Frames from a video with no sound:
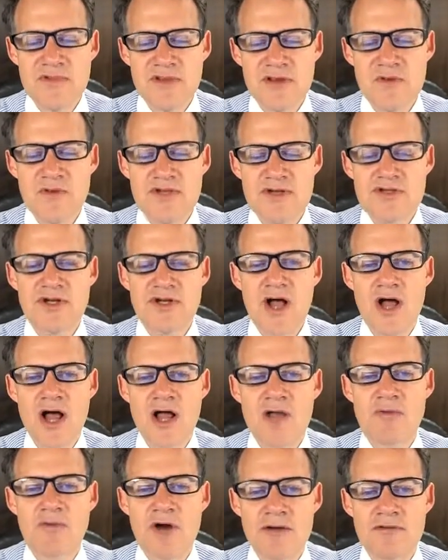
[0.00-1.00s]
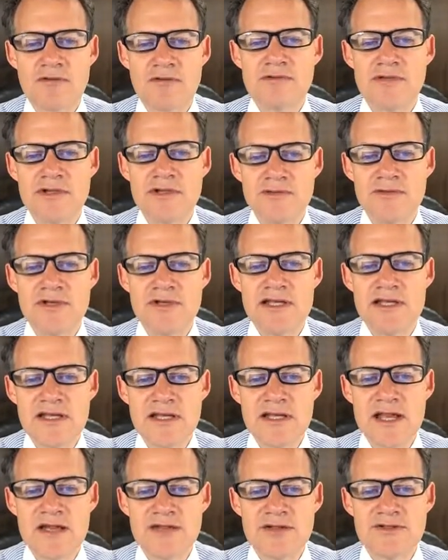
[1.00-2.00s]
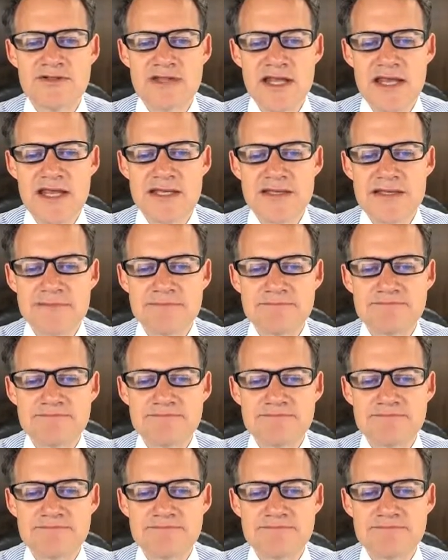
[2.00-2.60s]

we should all probably read and understand.